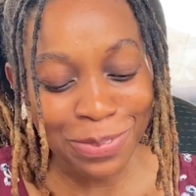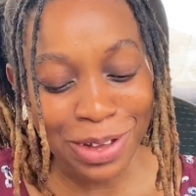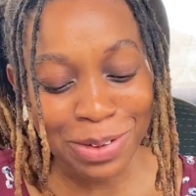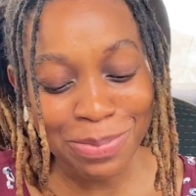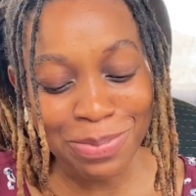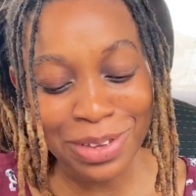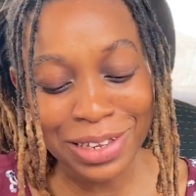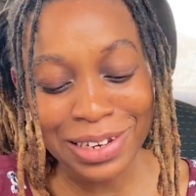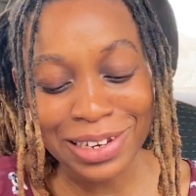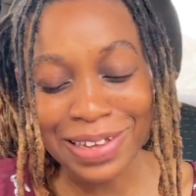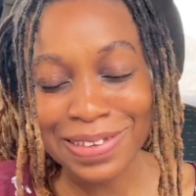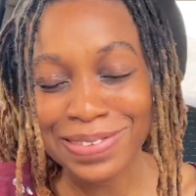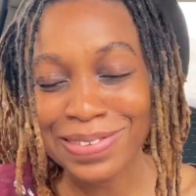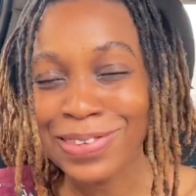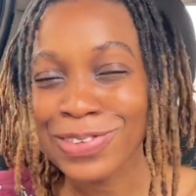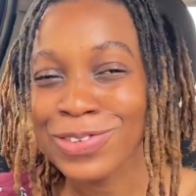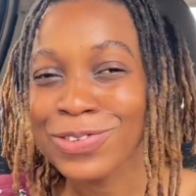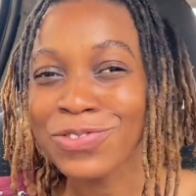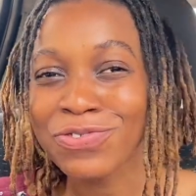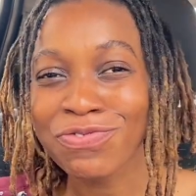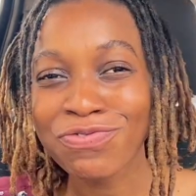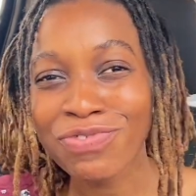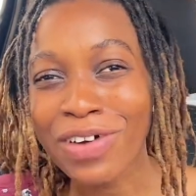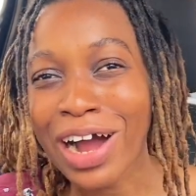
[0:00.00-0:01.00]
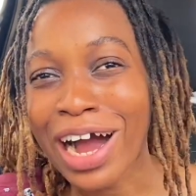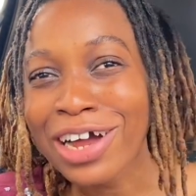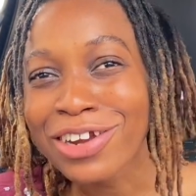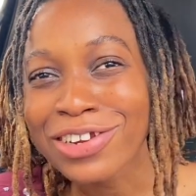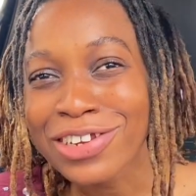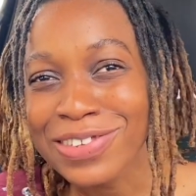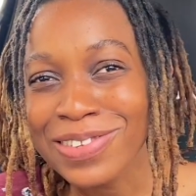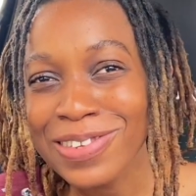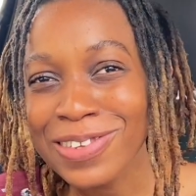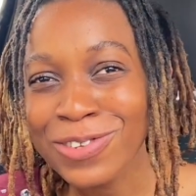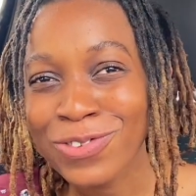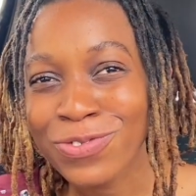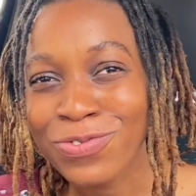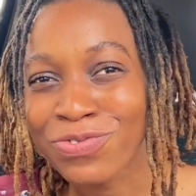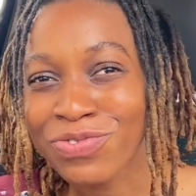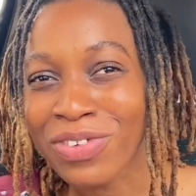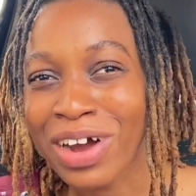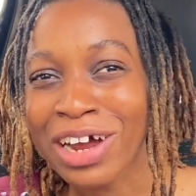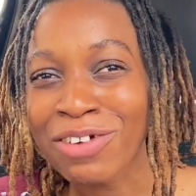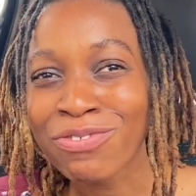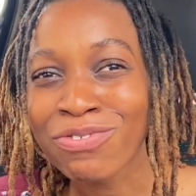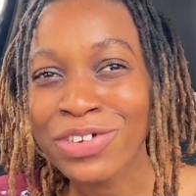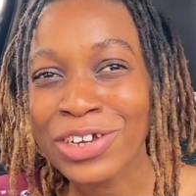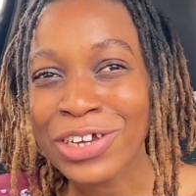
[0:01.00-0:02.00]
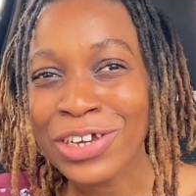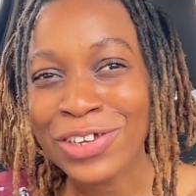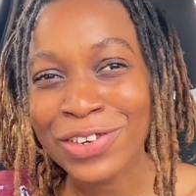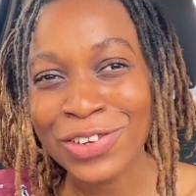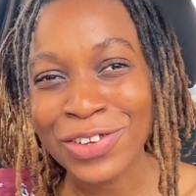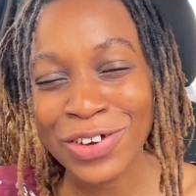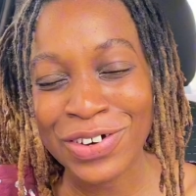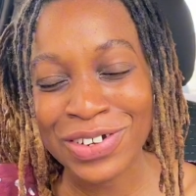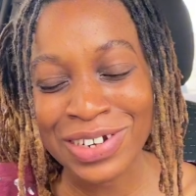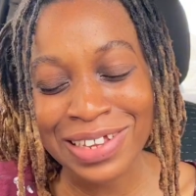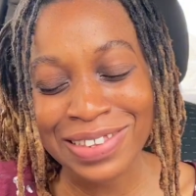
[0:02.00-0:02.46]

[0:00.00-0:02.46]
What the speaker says: I mean, there's this grand reunion,